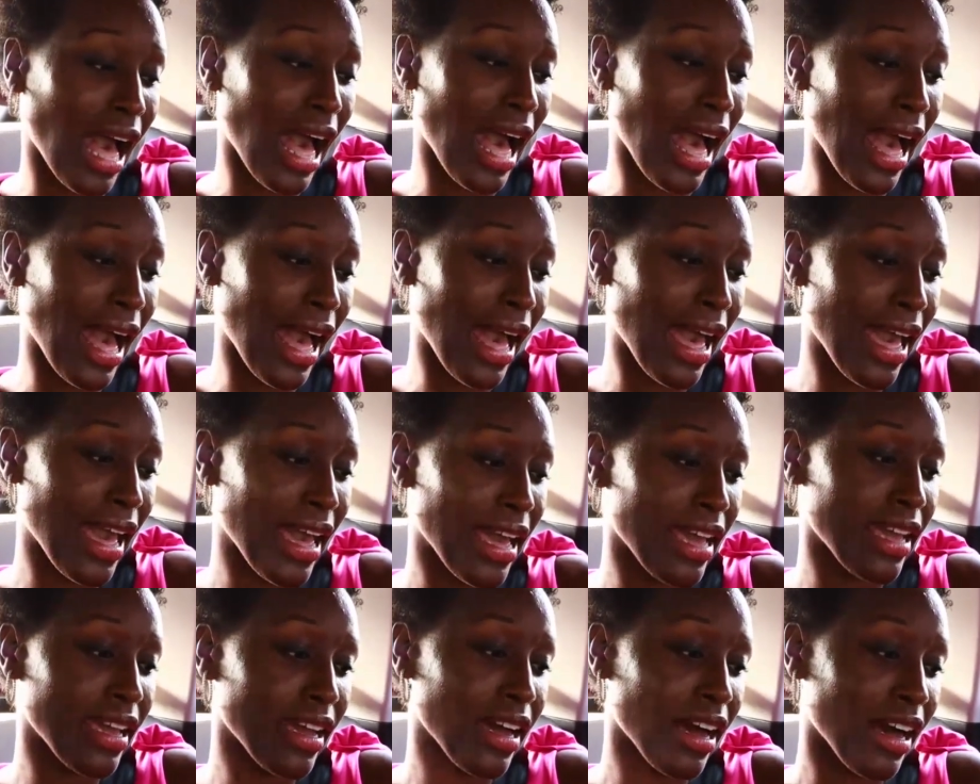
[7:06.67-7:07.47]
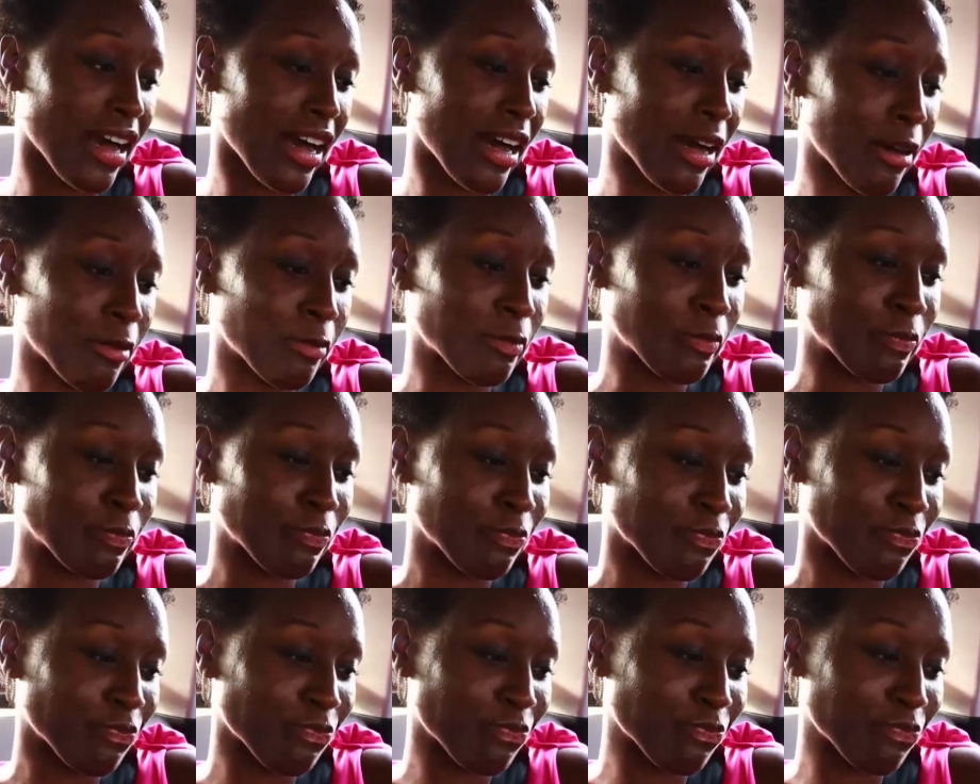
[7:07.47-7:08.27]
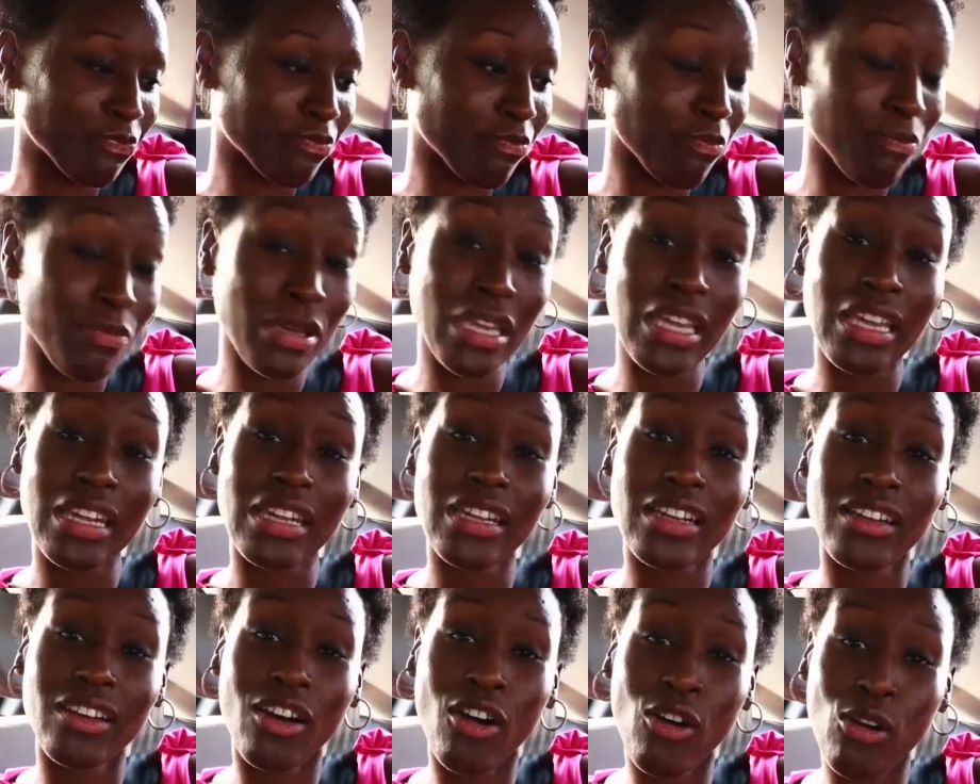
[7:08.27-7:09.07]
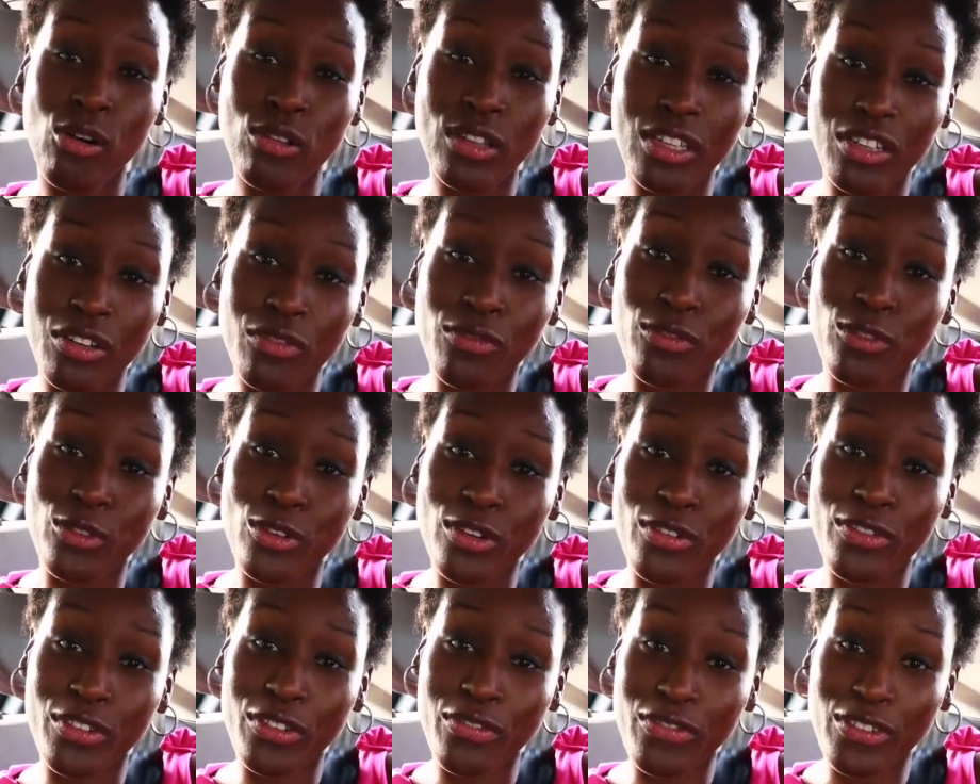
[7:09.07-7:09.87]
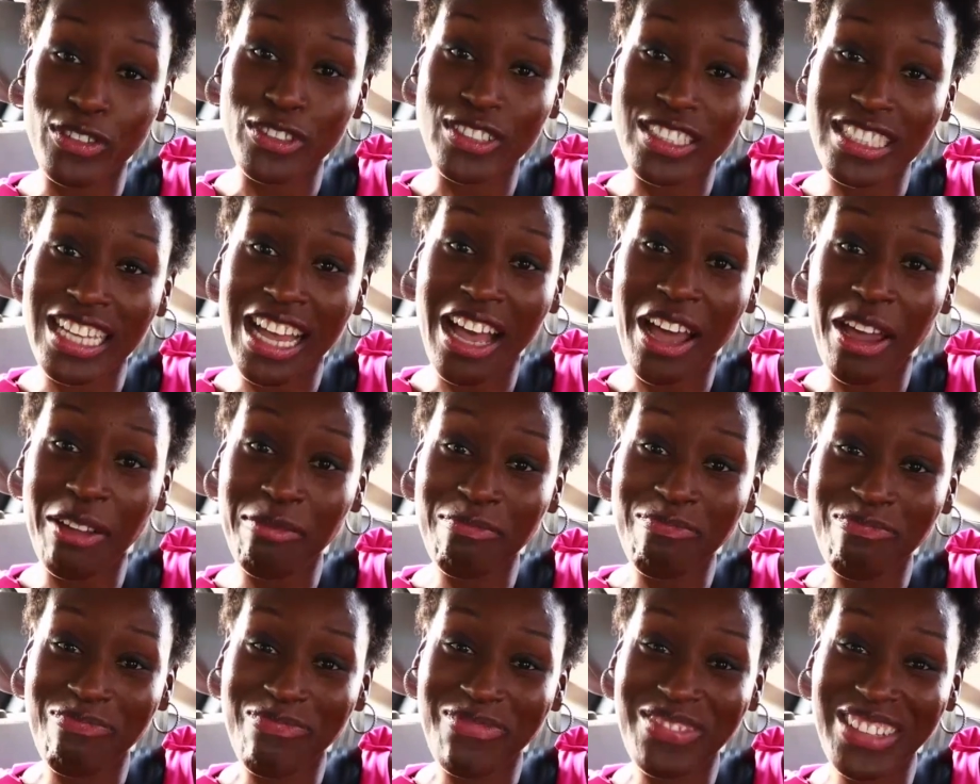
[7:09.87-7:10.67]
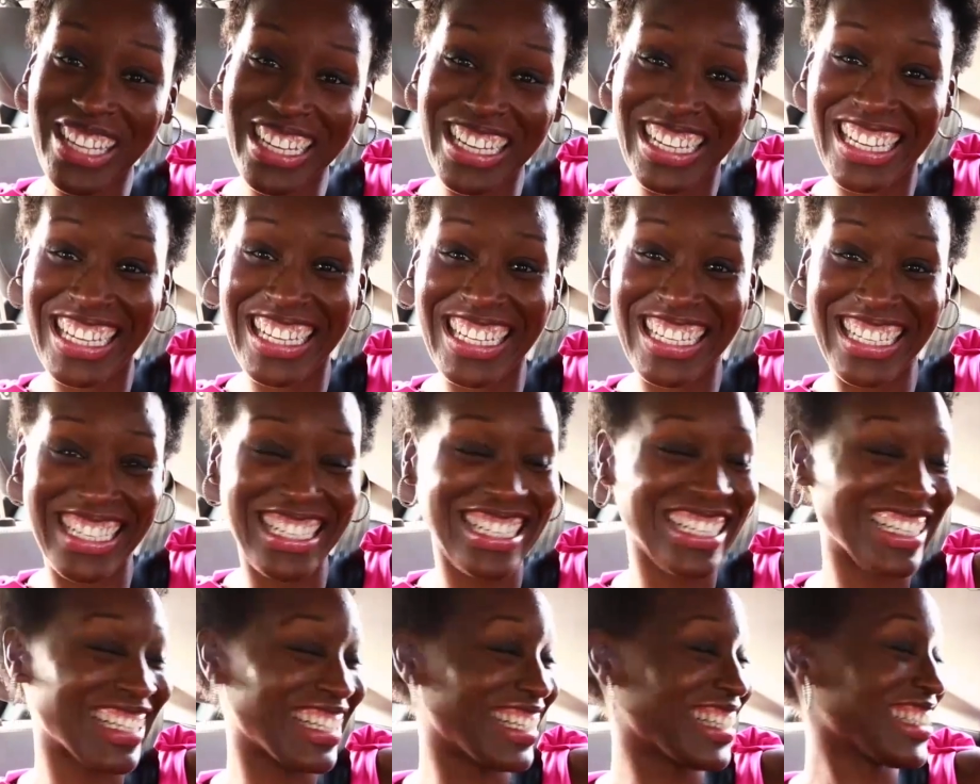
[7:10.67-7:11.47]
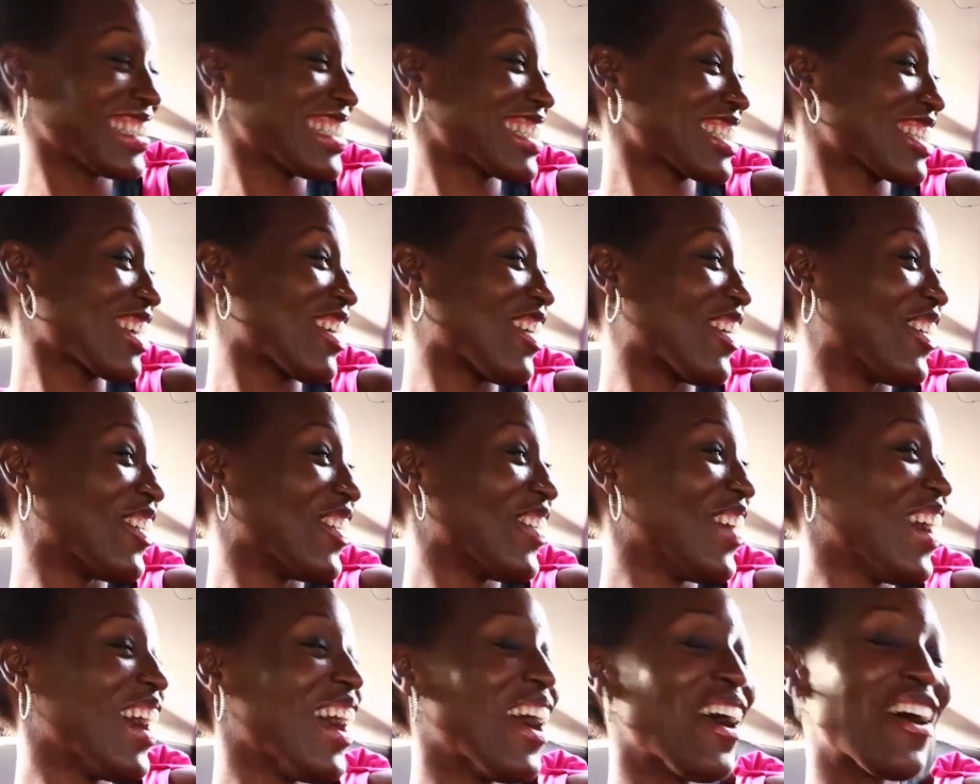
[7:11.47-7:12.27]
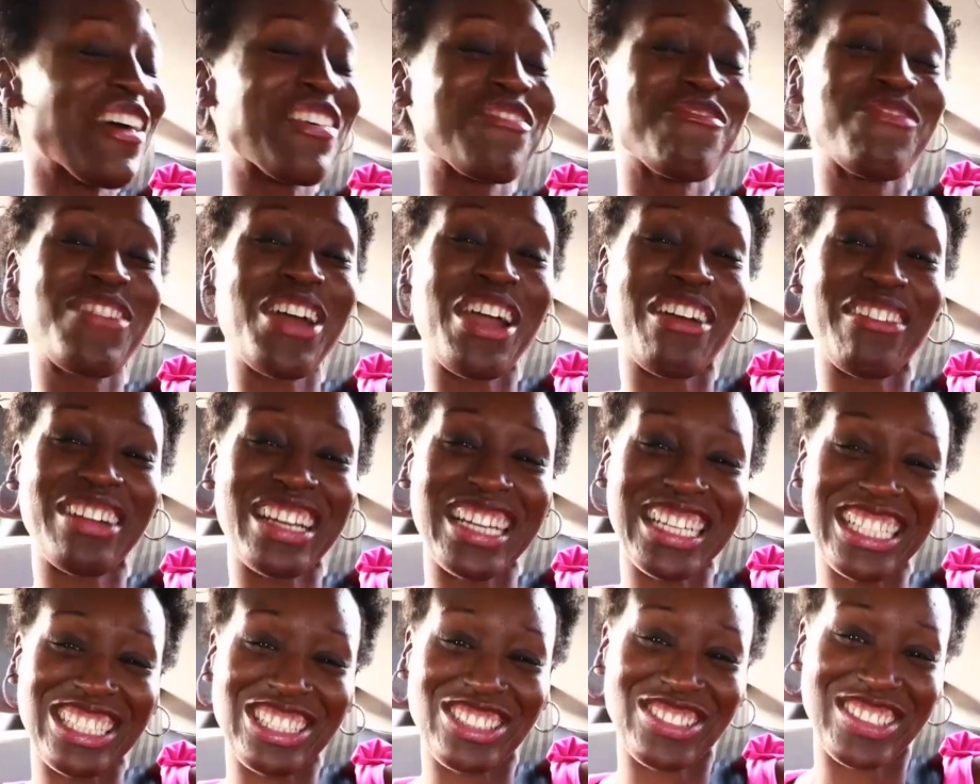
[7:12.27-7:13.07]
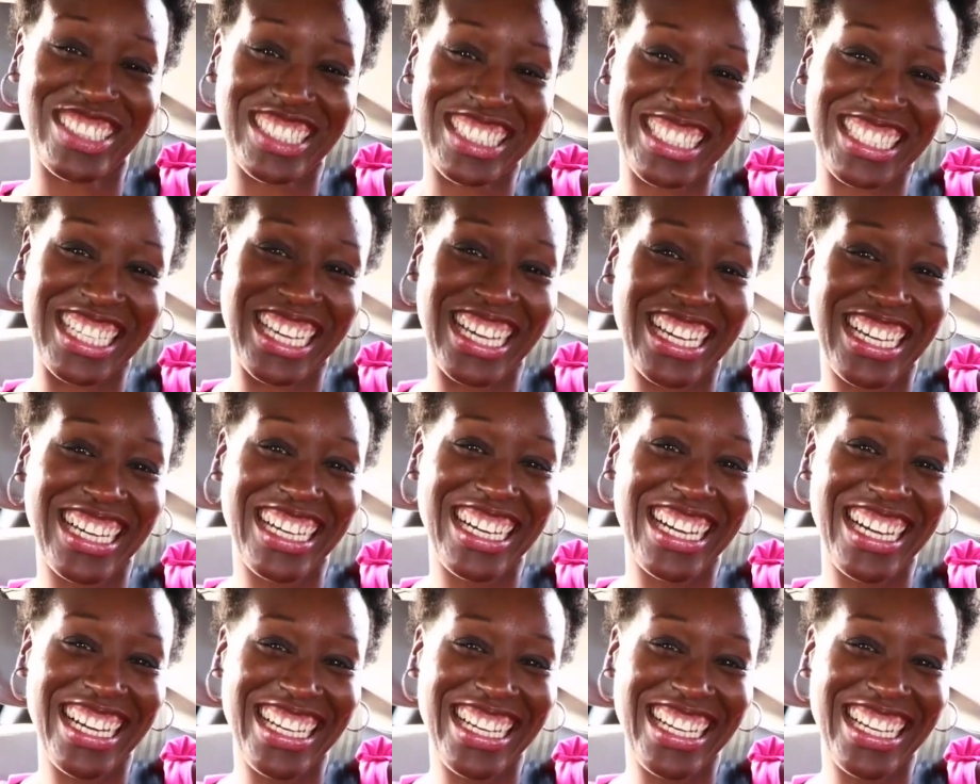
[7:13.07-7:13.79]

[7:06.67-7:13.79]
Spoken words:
I peed in a hole in the floor for the first time. So very interesting.